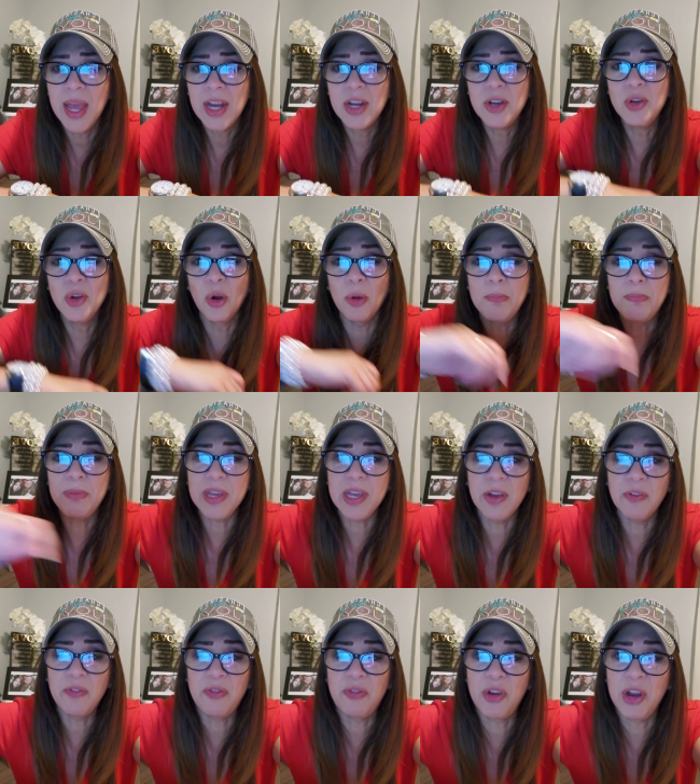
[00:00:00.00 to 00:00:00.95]
nor be
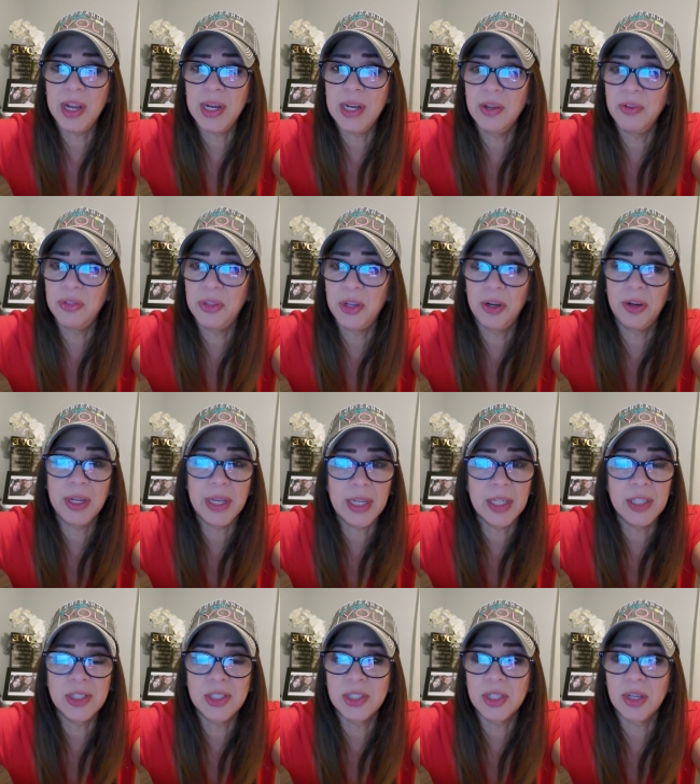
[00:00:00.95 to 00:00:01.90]
afraid of their
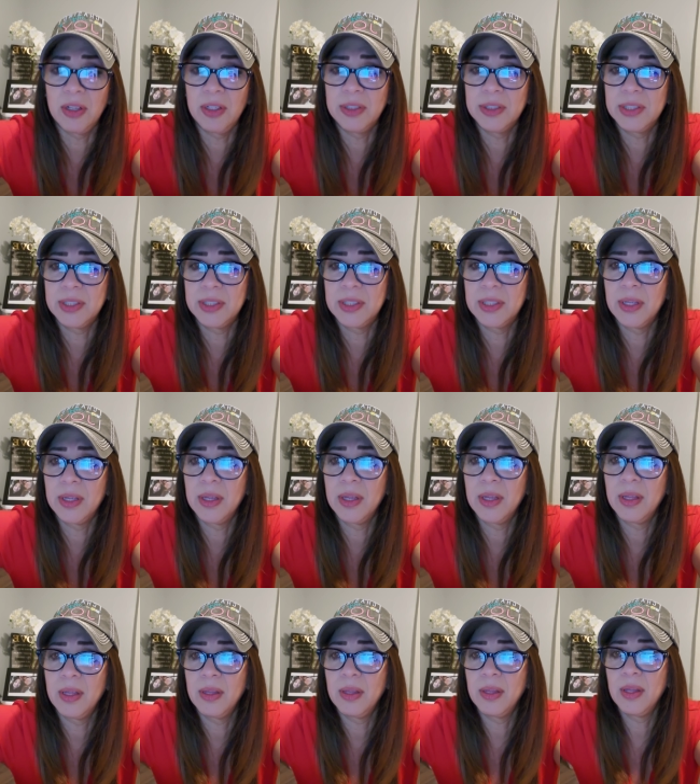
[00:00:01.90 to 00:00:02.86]
insults.
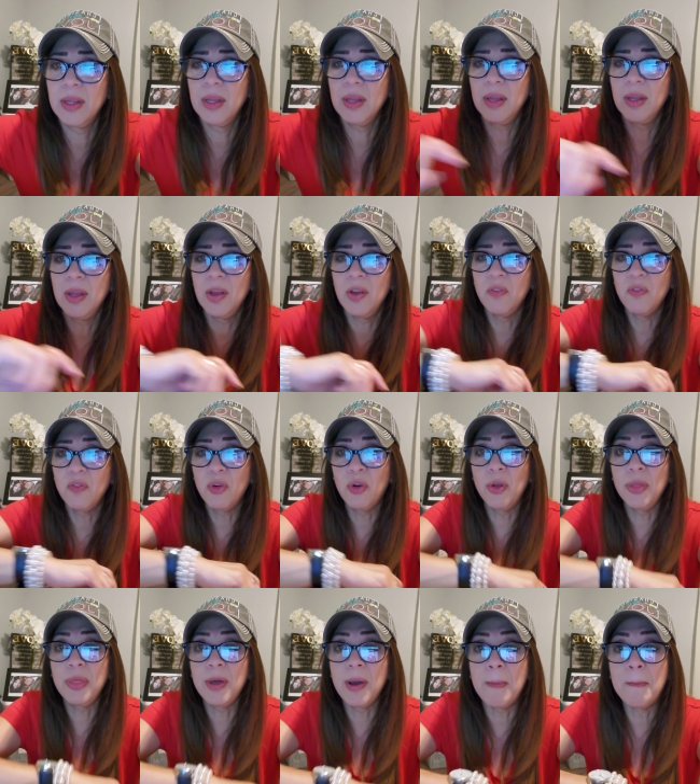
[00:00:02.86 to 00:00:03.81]

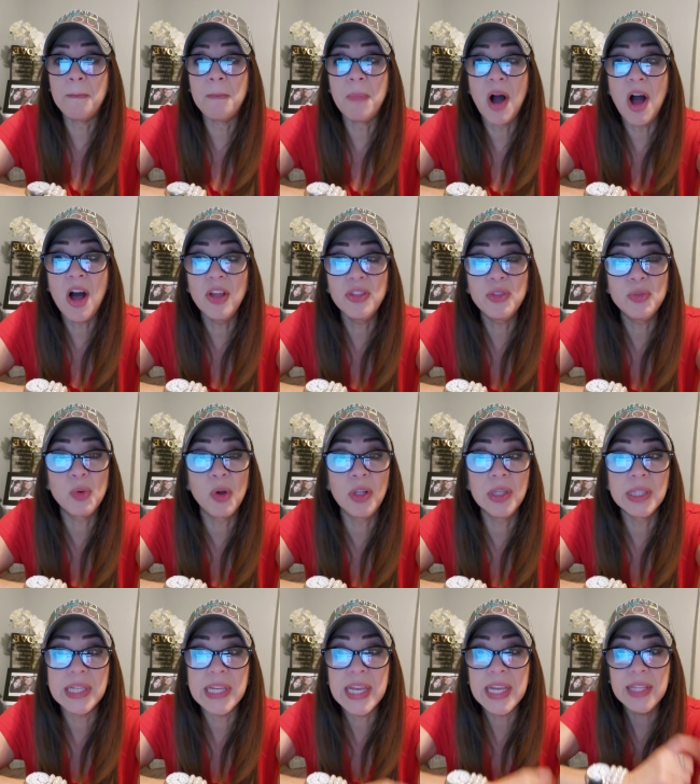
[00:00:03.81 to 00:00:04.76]
For the moth
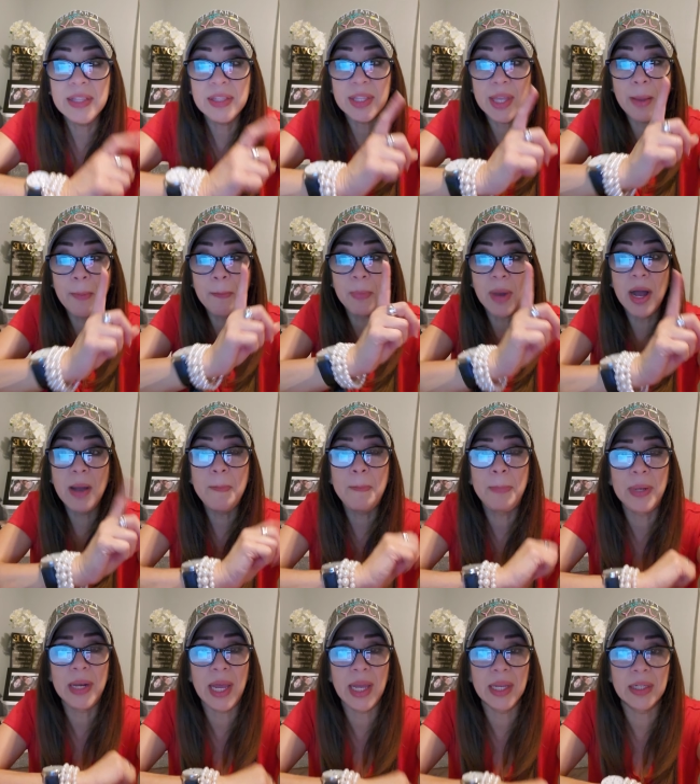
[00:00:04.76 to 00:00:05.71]
will eat them
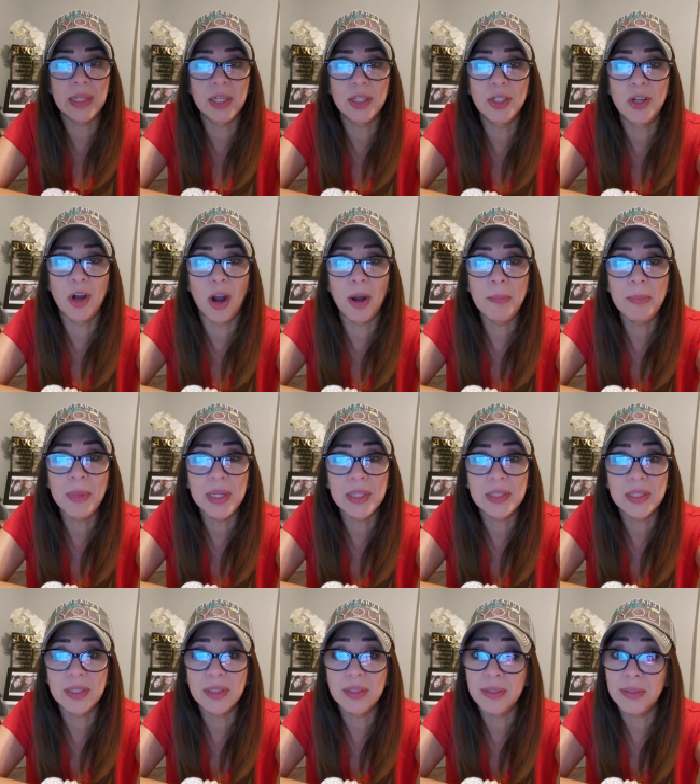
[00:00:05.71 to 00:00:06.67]
up like a
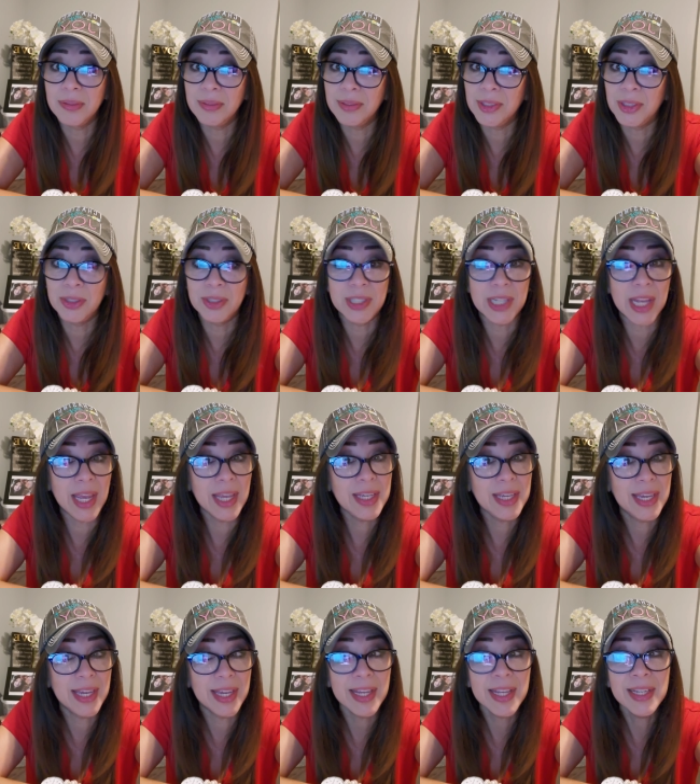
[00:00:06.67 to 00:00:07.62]
garment. You
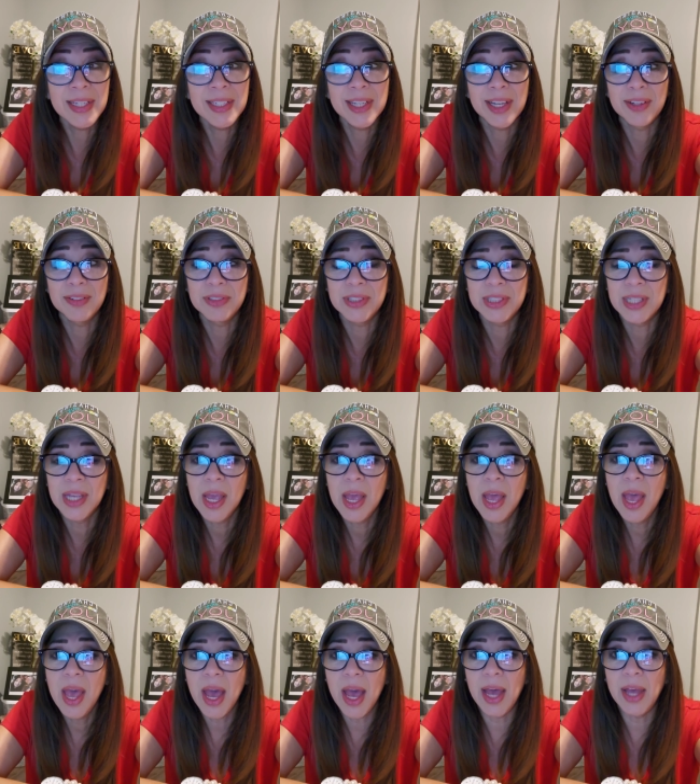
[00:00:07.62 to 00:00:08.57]
take heed, loves.
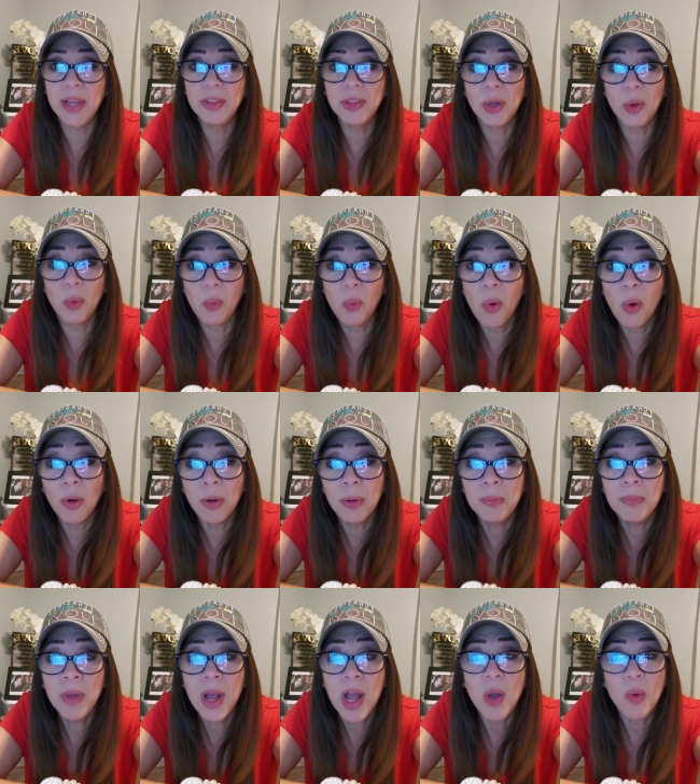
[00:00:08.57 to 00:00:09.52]
And the
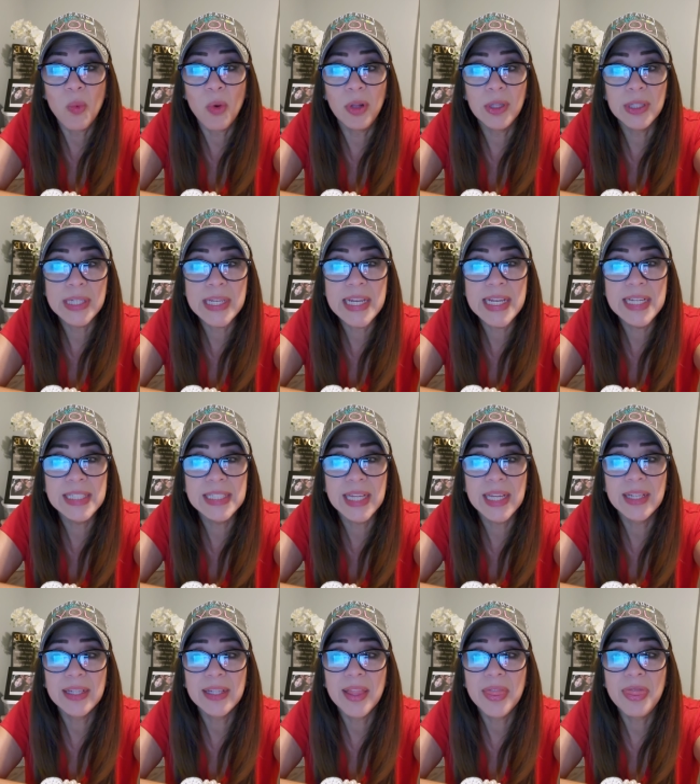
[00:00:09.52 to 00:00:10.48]
worm will eat
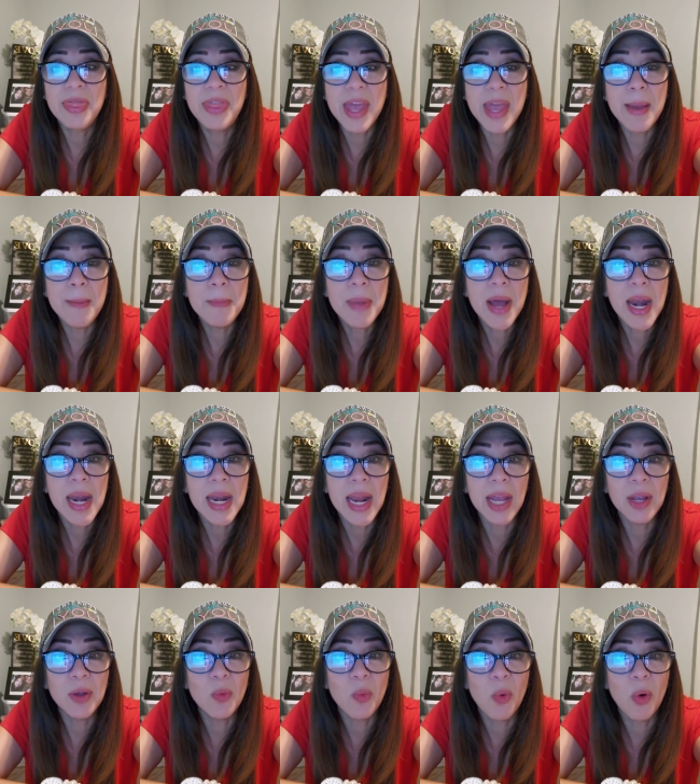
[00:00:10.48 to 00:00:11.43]
them
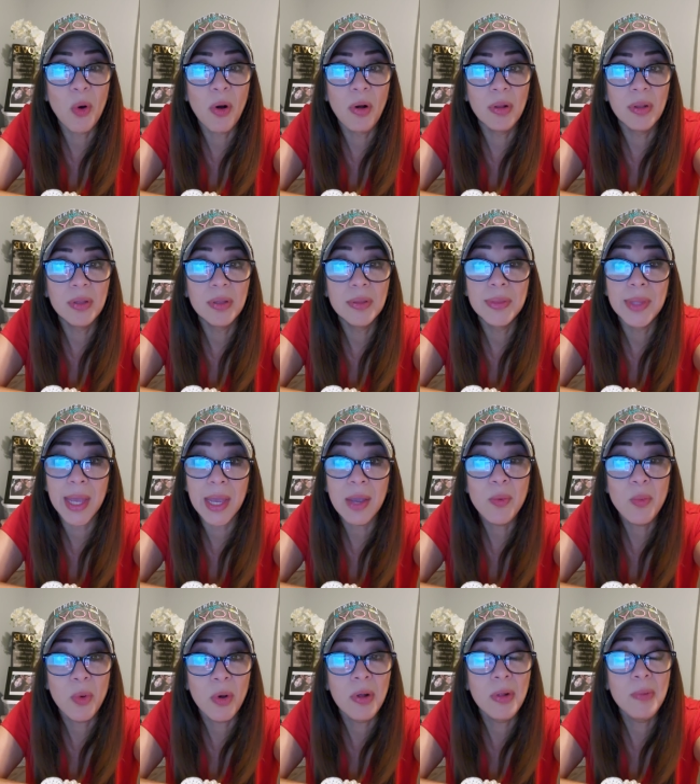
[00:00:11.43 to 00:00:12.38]
like wool. They
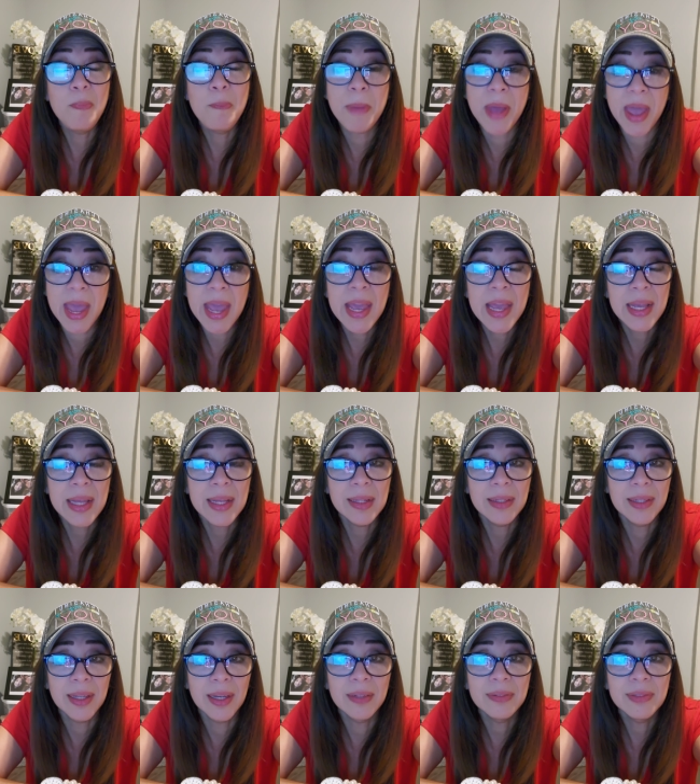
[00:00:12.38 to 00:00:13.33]
will pay,
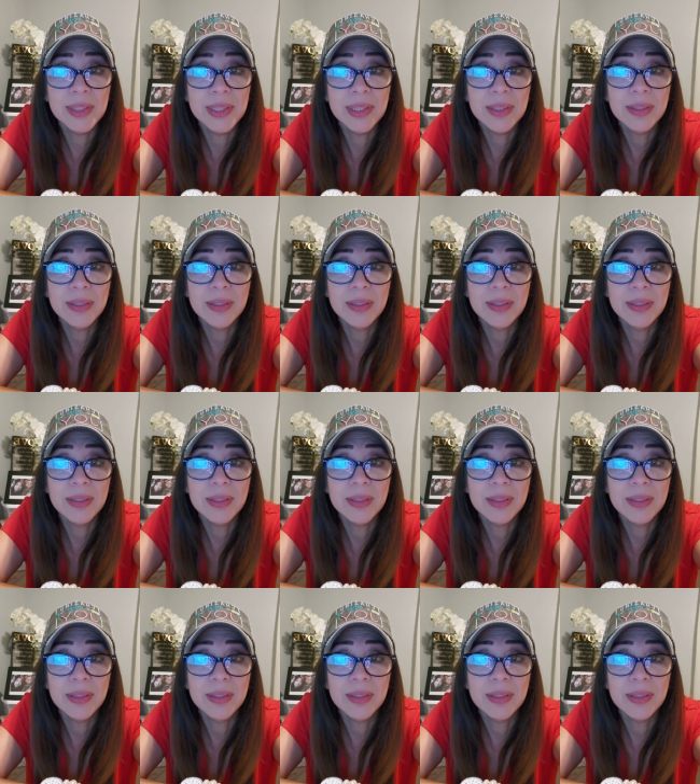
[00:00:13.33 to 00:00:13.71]
loves.